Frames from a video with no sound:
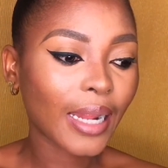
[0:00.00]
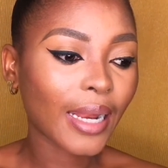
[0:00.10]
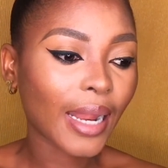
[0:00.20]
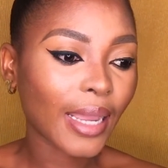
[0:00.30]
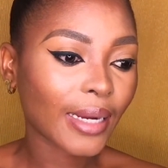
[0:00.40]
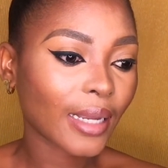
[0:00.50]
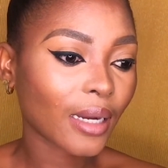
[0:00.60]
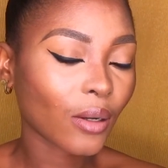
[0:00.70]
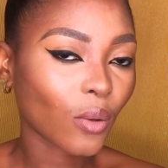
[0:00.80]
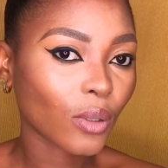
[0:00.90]

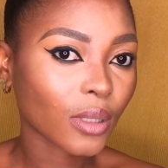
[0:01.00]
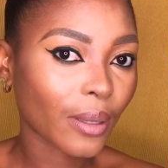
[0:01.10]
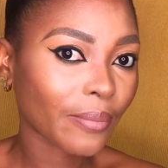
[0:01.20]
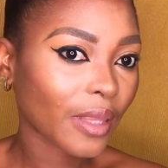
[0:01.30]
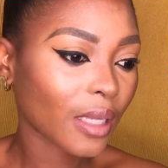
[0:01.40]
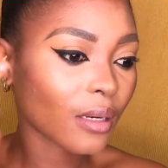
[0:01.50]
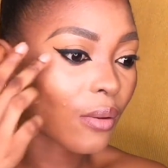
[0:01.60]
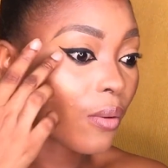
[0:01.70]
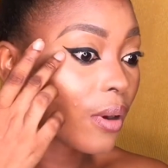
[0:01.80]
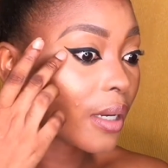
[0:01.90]
liner or something,
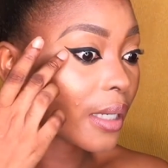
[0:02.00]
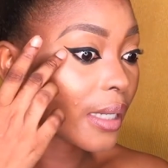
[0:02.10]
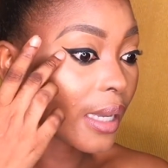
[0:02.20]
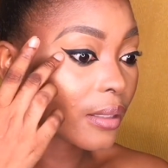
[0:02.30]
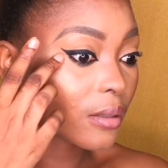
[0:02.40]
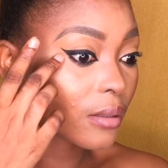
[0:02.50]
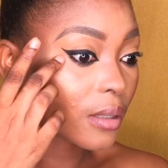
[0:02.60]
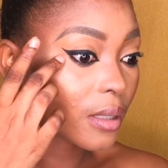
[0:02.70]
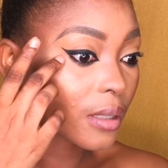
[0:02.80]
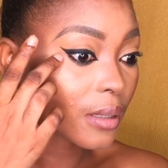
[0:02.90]
or it gets to
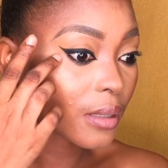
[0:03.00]
this